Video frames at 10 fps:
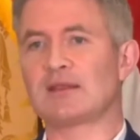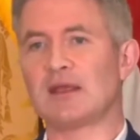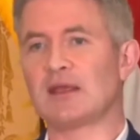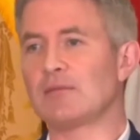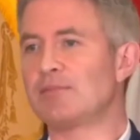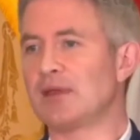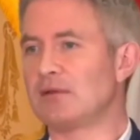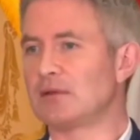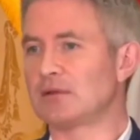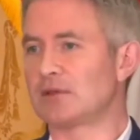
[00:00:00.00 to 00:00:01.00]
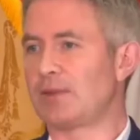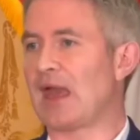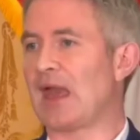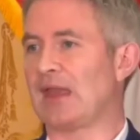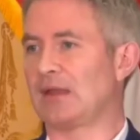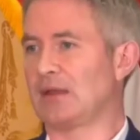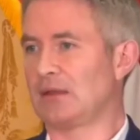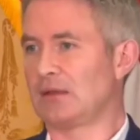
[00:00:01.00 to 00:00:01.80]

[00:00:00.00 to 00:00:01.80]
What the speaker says: take Imperial Japan.